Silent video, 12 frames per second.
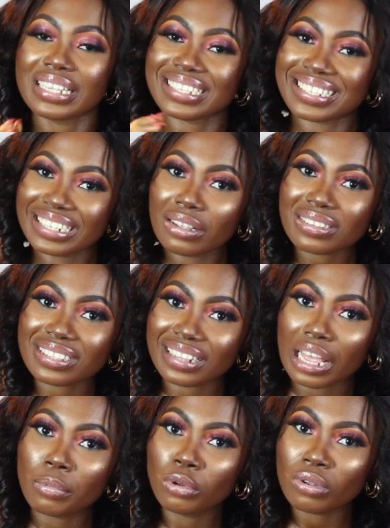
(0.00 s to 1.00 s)
Snail
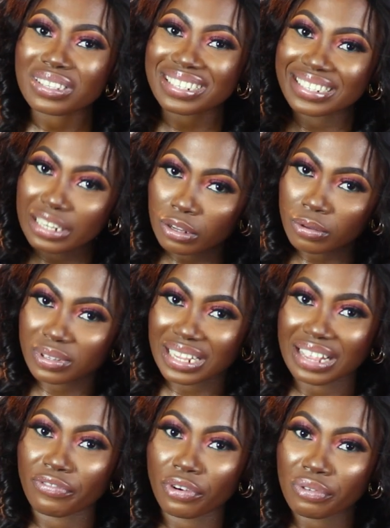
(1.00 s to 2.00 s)
slime, you know snails
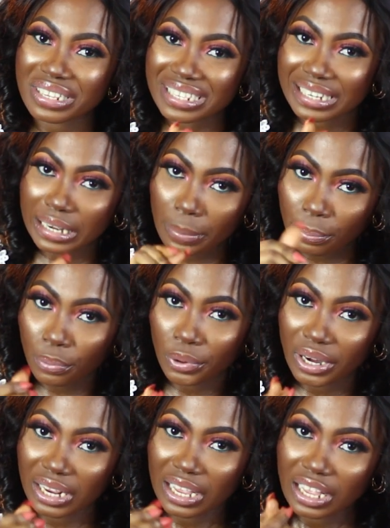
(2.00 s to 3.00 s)
are very
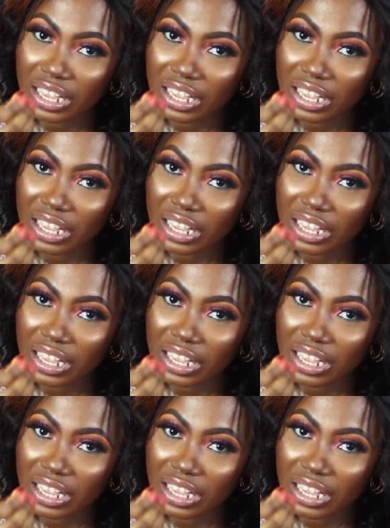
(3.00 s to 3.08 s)
slippery.